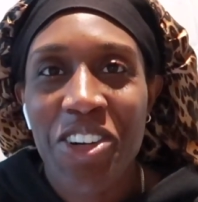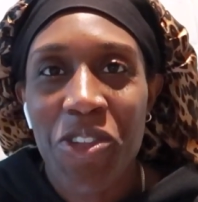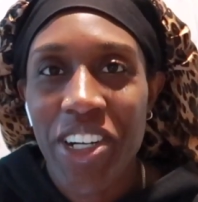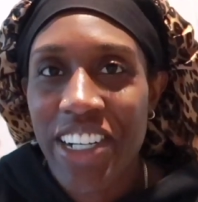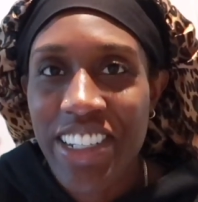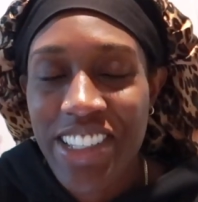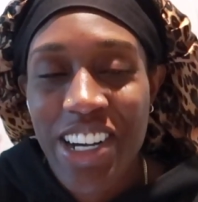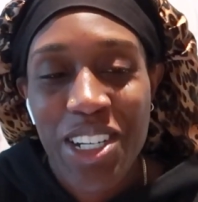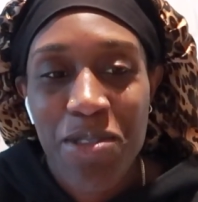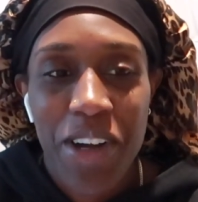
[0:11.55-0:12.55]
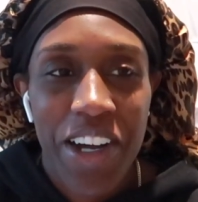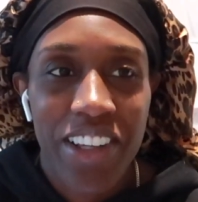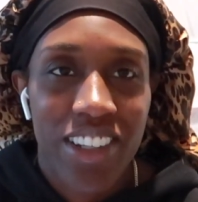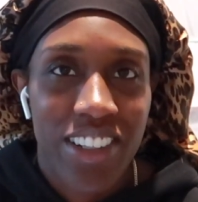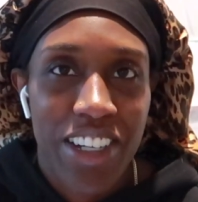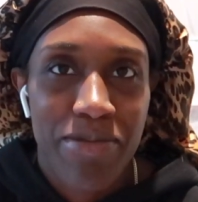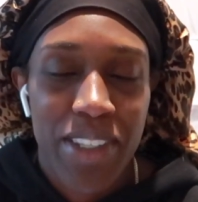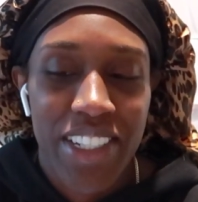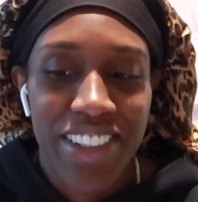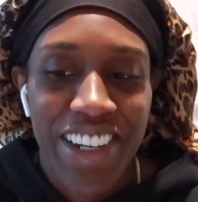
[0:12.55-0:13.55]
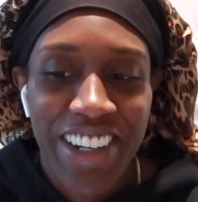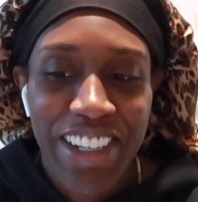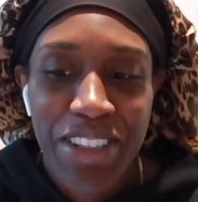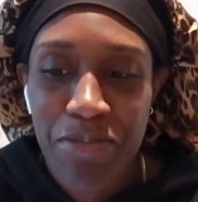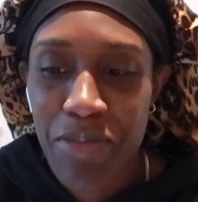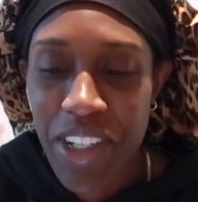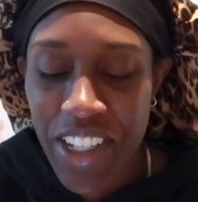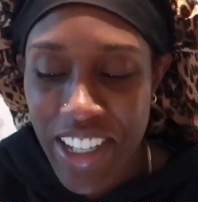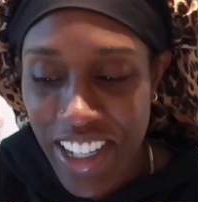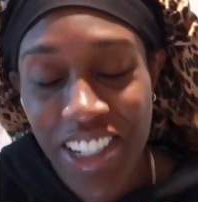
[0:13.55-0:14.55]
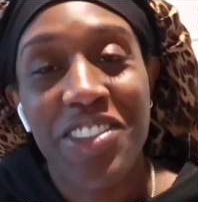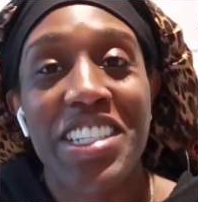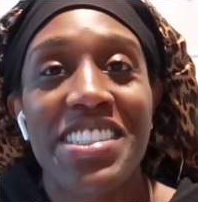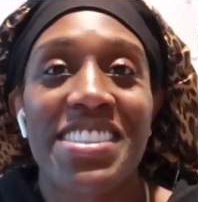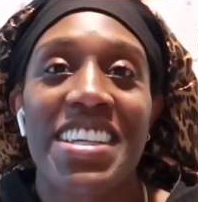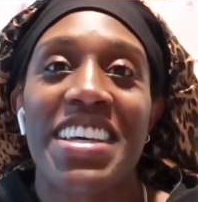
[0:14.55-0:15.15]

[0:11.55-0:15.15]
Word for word: We're not gonna talk about how long I've been gone, but anyways,